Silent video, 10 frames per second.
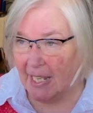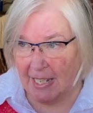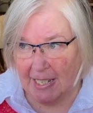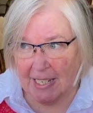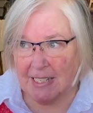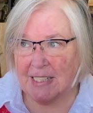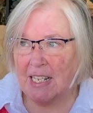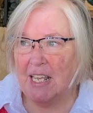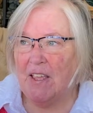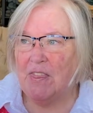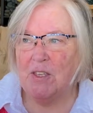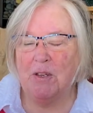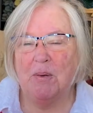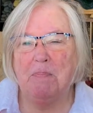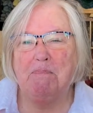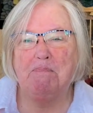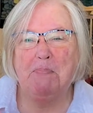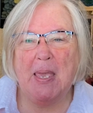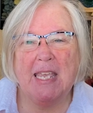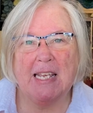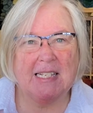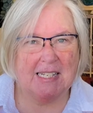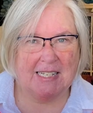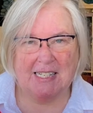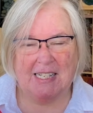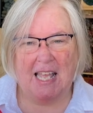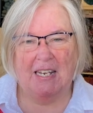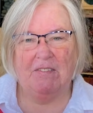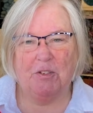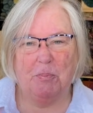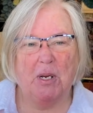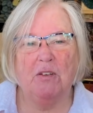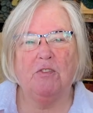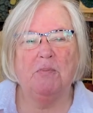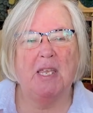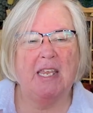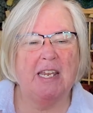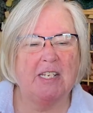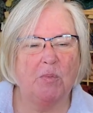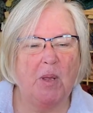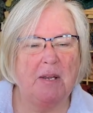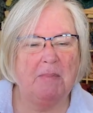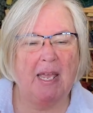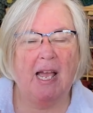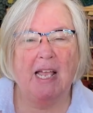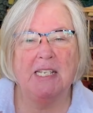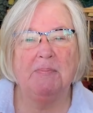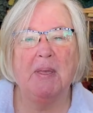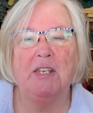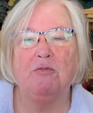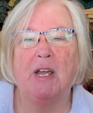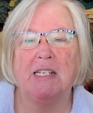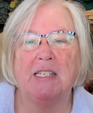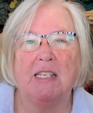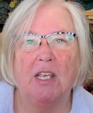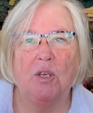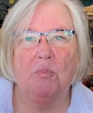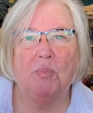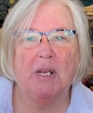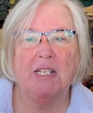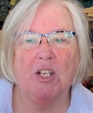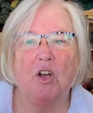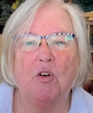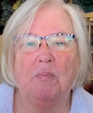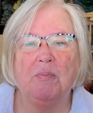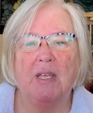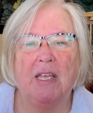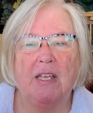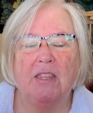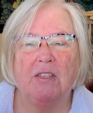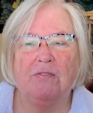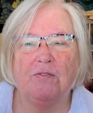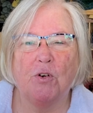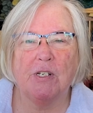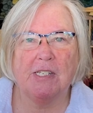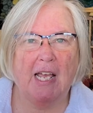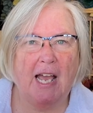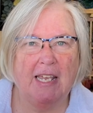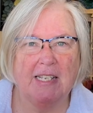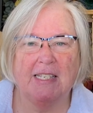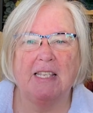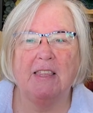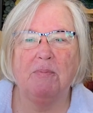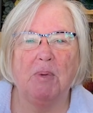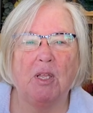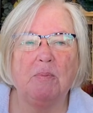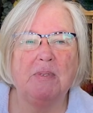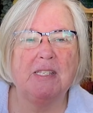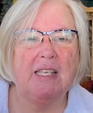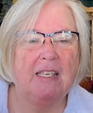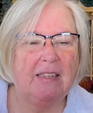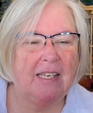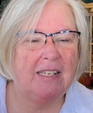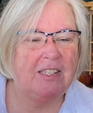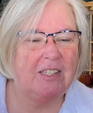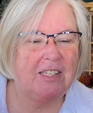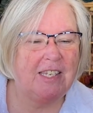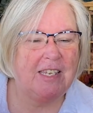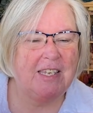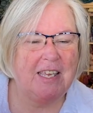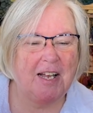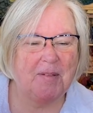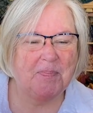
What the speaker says: And the biggest sign of spring for me is when my husband Russ brings home the forced hyacinth bulbs that he